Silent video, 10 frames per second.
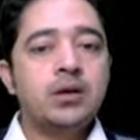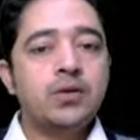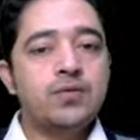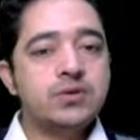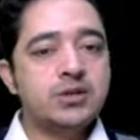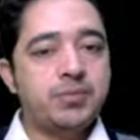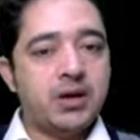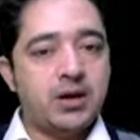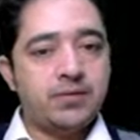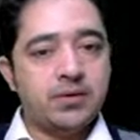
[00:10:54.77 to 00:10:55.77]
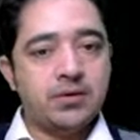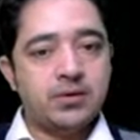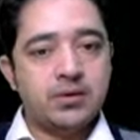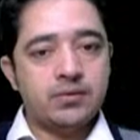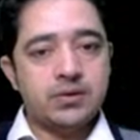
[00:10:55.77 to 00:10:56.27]
voting behavior,
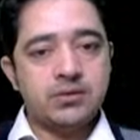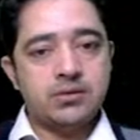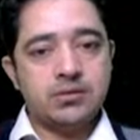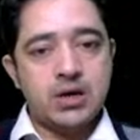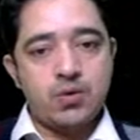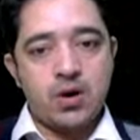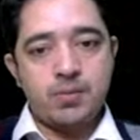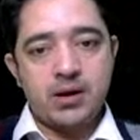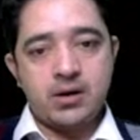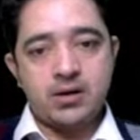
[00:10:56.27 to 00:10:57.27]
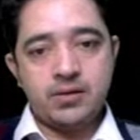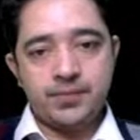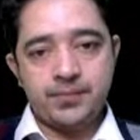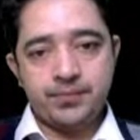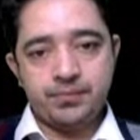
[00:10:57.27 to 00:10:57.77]
with economic
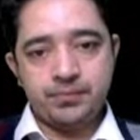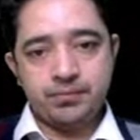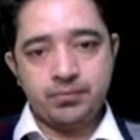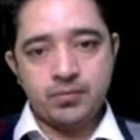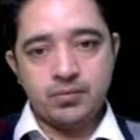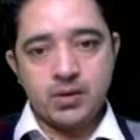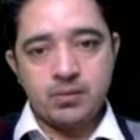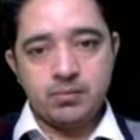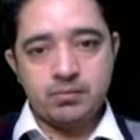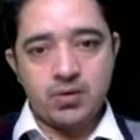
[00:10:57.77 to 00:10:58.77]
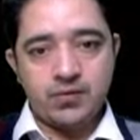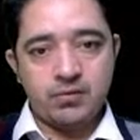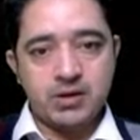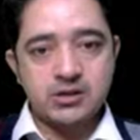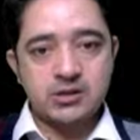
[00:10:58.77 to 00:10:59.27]

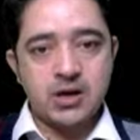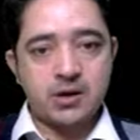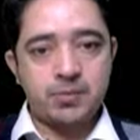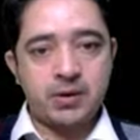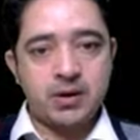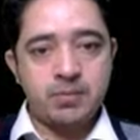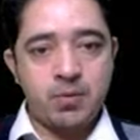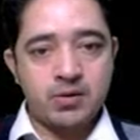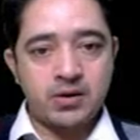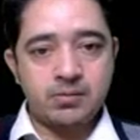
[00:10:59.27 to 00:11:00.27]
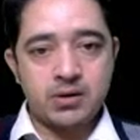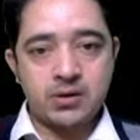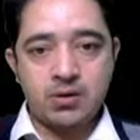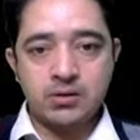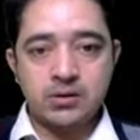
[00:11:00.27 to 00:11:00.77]
performance that being important
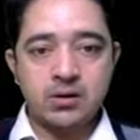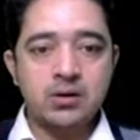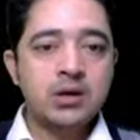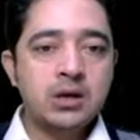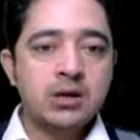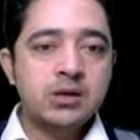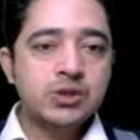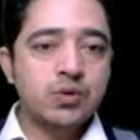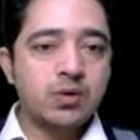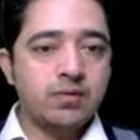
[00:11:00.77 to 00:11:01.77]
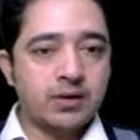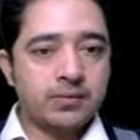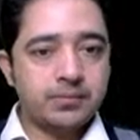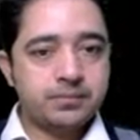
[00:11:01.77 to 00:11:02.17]
but not the sole one.